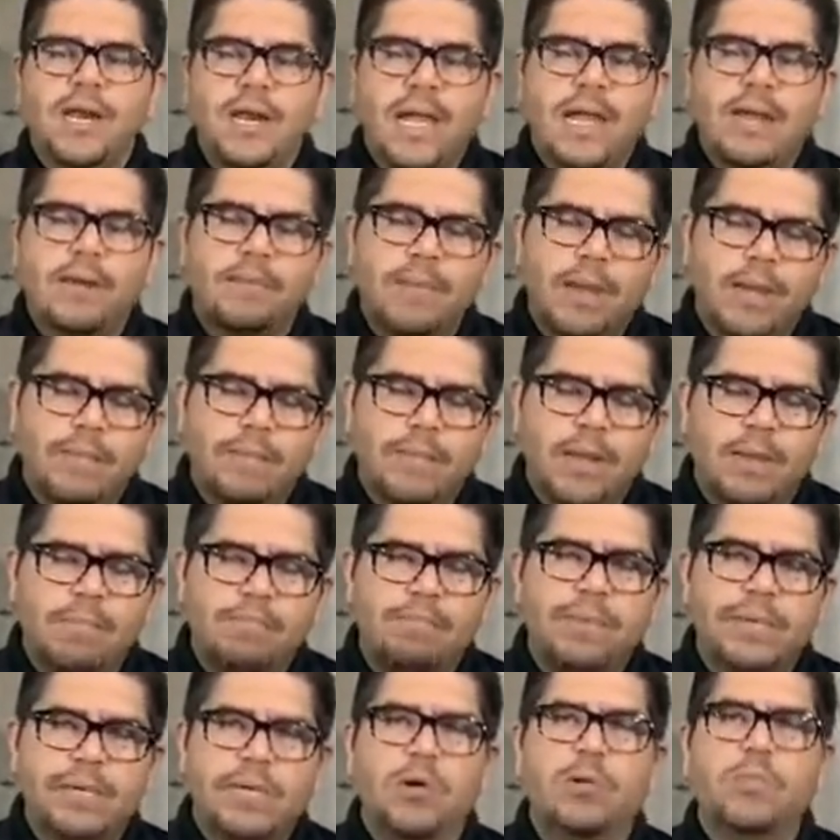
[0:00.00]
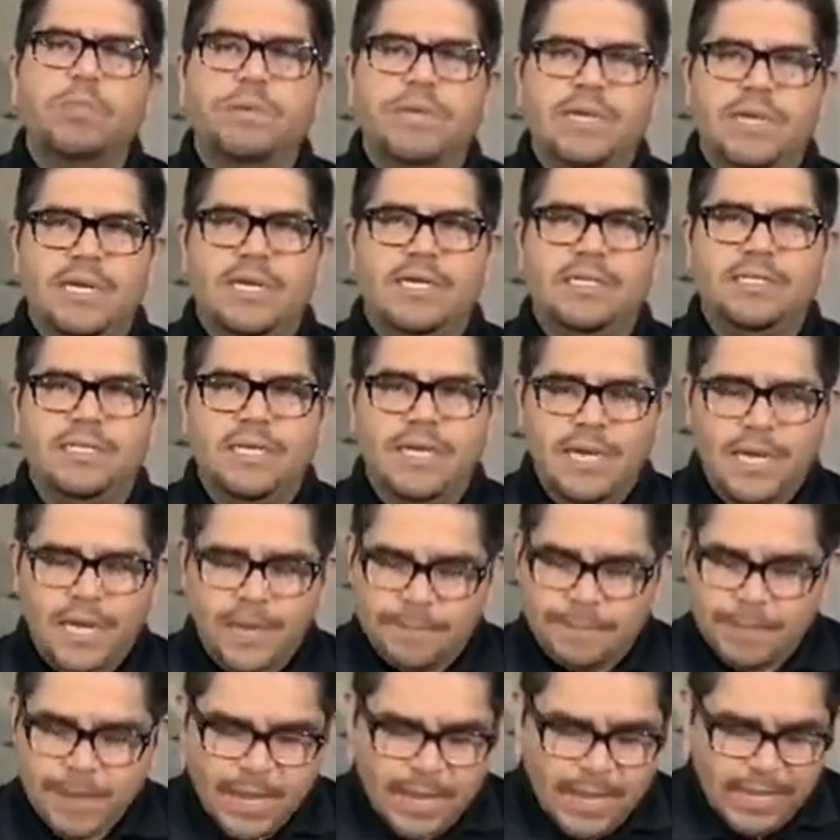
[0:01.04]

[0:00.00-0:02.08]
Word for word: and, and, and be obedient to him.